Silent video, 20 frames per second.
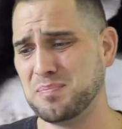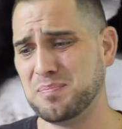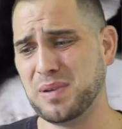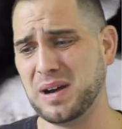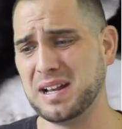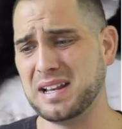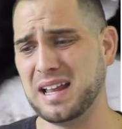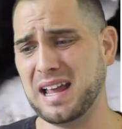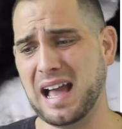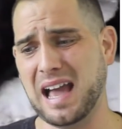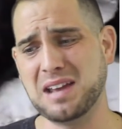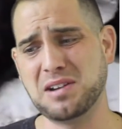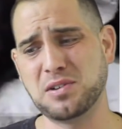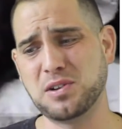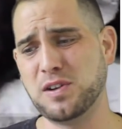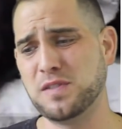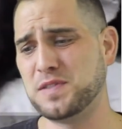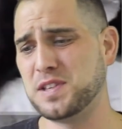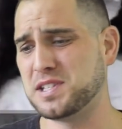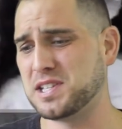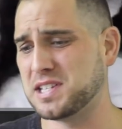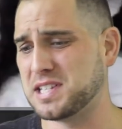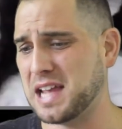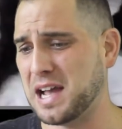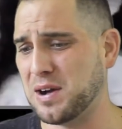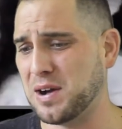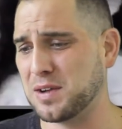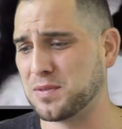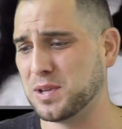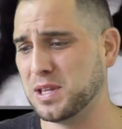But I don't know if this is
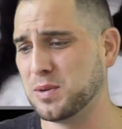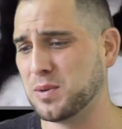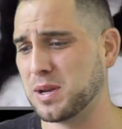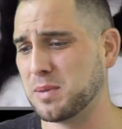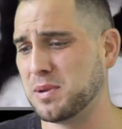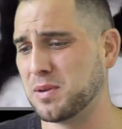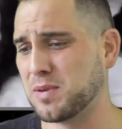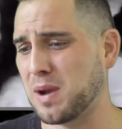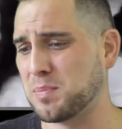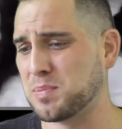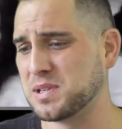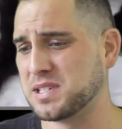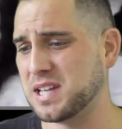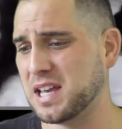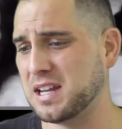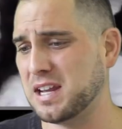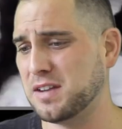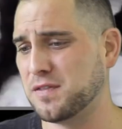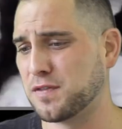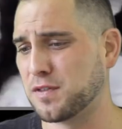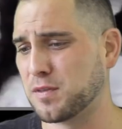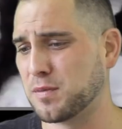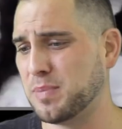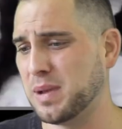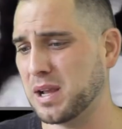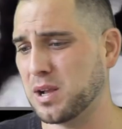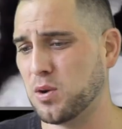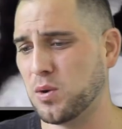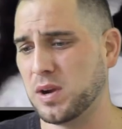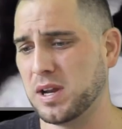how I really want to be represented for
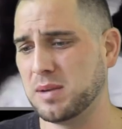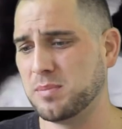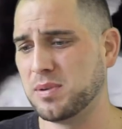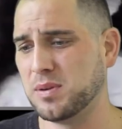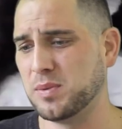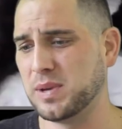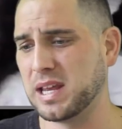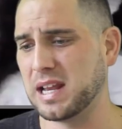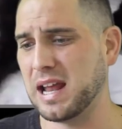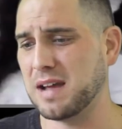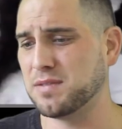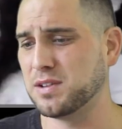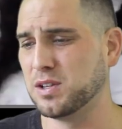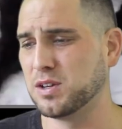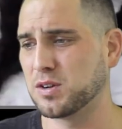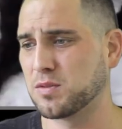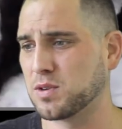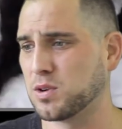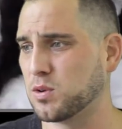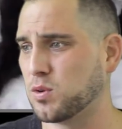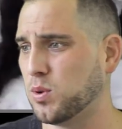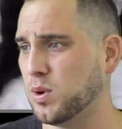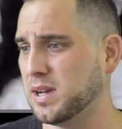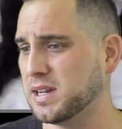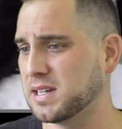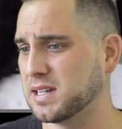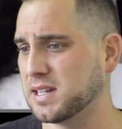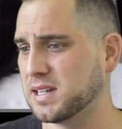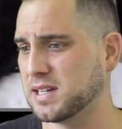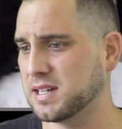Bitcoin, but we can have a look real
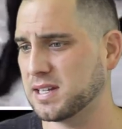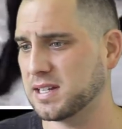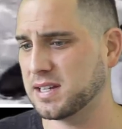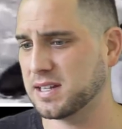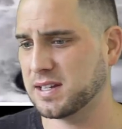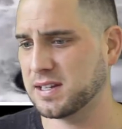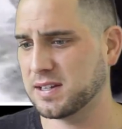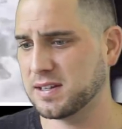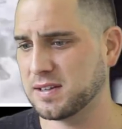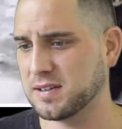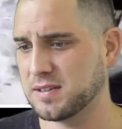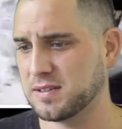quick. Here.